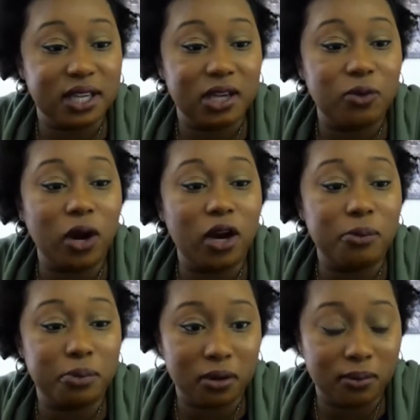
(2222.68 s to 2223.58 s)
keyword
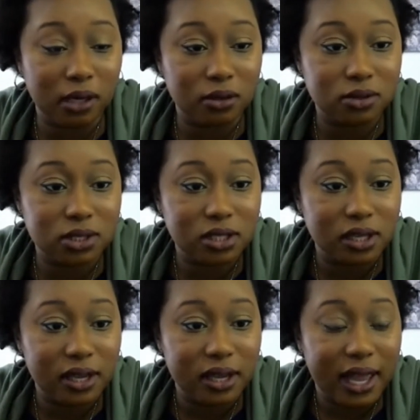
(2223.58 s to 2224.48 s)
promote.
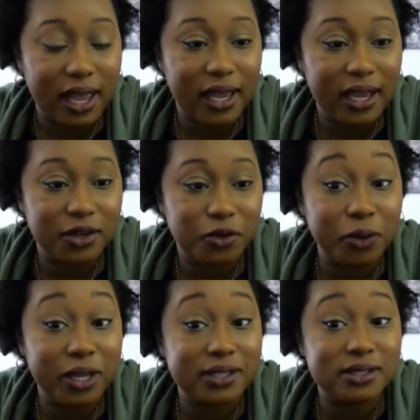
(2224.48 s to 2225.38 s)
And we
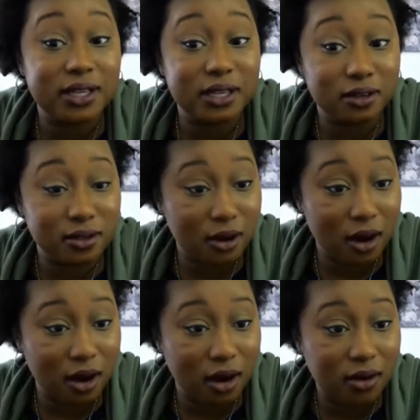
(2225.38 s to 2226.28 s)
can get on a
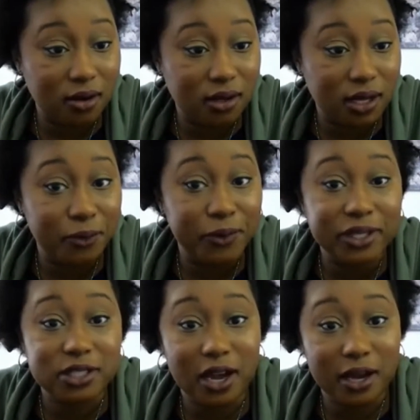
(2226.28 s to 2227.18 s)
call and we
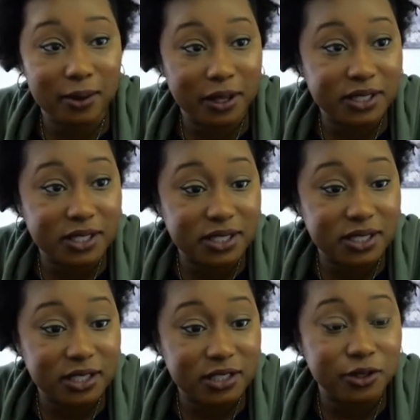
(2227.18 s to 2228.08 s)
can talk about these
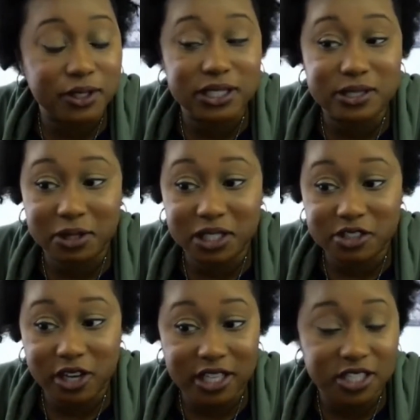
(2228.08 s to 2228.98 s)
things during these mini
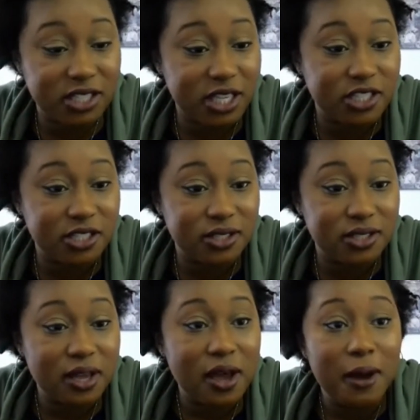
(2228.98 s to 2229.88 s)
strategy sessions.
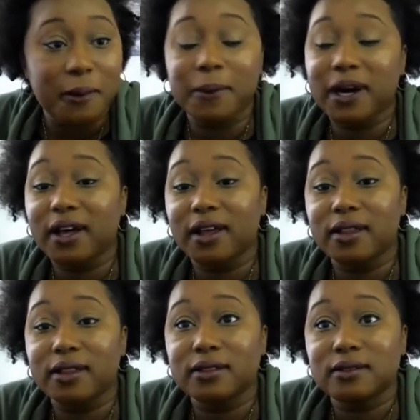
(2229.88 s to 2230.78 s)
But
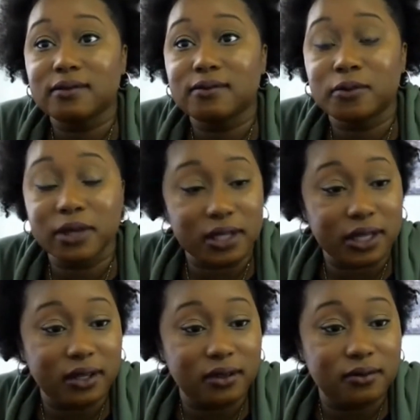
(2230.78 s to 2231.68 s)
really,